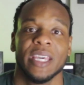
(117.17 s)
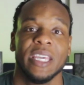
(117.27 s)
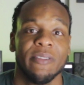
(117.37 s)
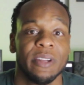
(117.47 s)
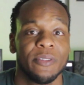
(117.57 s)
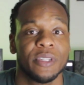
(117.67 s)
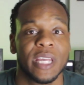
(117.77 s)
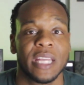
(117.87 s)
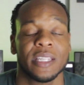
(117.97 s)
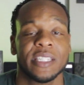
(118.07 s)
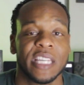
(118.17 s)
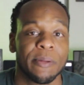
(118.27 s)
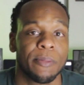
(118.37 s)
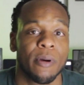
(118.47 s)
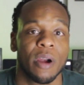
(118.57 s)
Even if you stay at the same
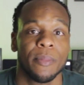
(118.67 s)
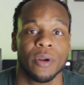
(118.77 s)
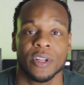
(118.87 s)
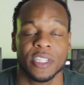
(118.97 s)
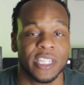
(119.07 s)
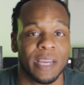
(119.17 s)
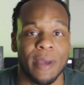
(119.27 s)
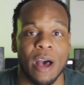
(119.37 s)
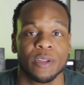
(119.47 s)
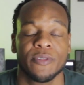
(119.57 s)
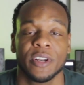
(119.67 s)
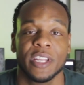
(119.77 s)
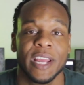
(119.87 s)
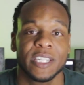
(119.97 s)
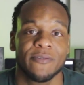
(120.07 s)
apartment or the same house for the
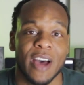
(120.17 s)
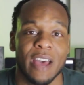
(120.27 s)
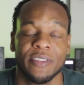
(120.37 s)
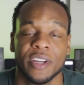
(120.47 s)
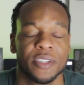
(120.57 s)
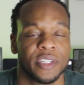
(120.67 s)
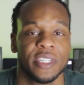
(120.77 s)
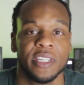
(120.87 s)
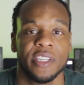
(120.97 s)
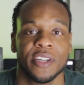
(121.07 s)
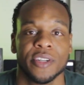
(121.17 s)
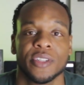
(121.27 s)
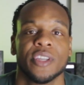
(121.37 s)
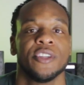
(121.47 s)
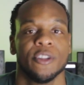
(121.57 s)
next 5 years or 10
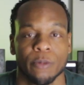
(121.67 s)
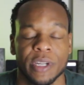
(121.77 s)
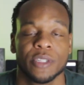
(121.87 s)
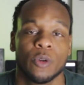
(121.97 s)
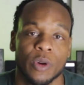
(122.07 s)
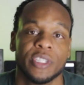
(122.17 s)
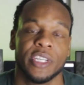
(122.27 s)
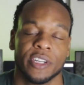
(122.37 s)
years, your rent's going to